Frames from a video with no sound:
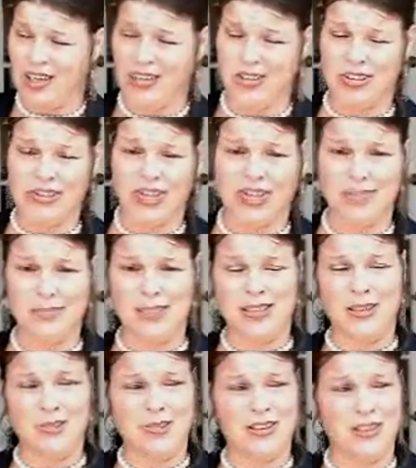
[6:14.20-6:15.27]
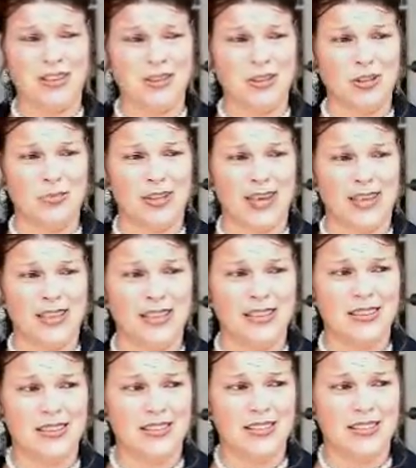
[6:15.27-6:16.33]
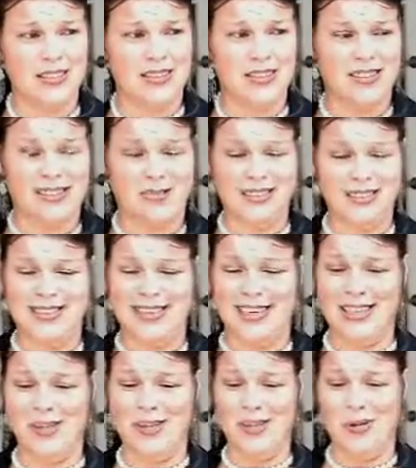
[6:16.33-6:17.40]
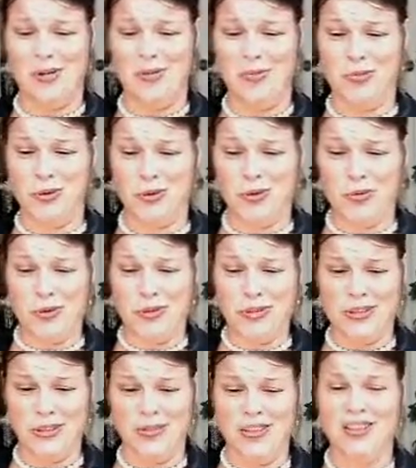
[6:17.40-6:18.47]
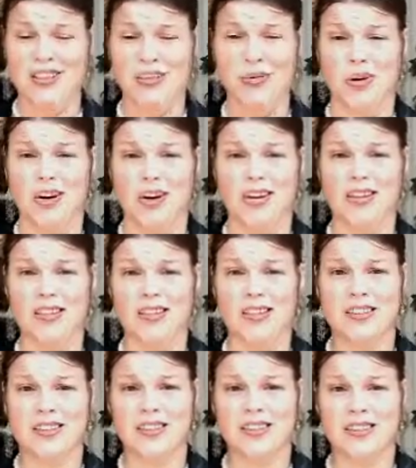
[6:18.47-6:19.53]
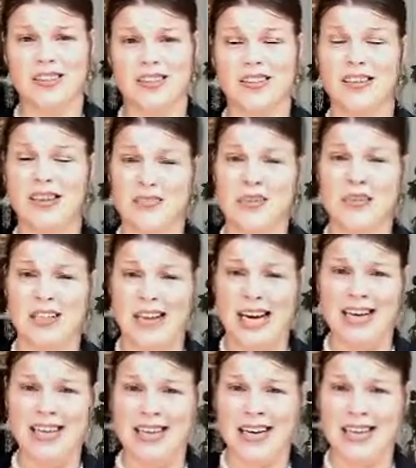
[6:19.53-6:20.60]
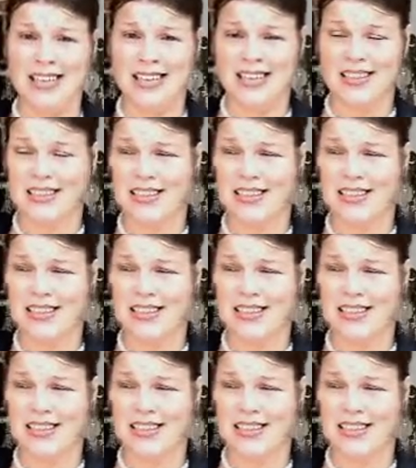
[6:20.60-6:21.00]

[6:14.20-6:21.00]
I criticized my own self so bad. When they say you're your own worst enemy, you are, if you allow that.